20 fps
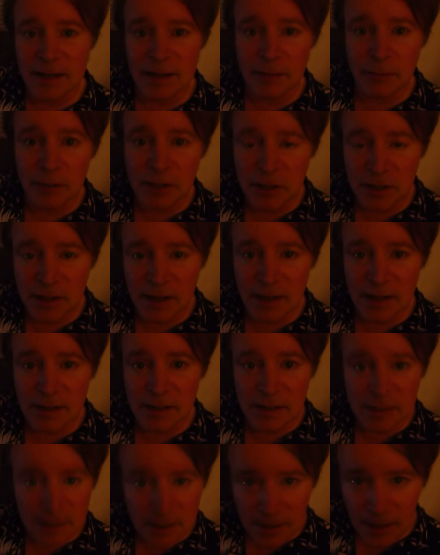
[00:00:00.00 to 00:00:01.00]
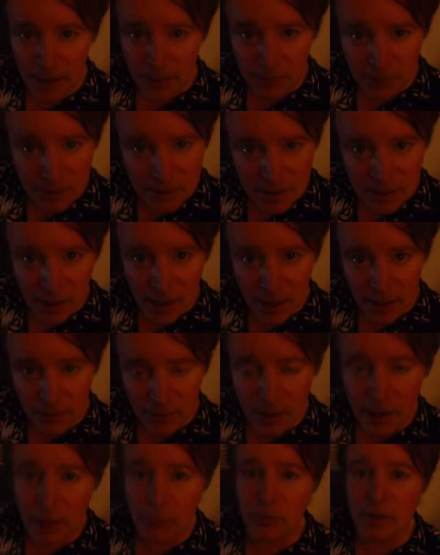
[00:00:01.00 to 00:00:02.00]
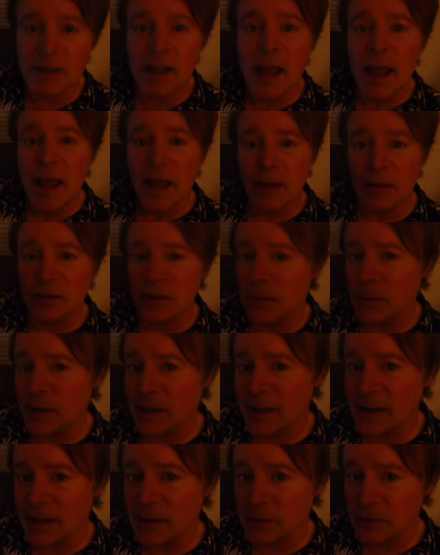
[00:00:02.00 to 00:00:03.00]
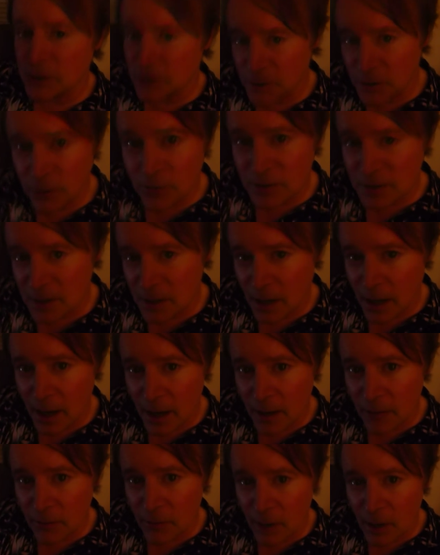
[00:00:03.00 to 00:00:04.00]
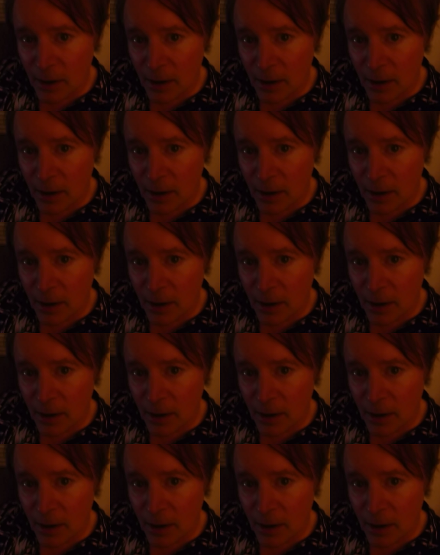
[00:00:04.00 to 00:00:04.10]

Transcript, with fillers: which says the slave for the slave. In other words, if someone kills your slave,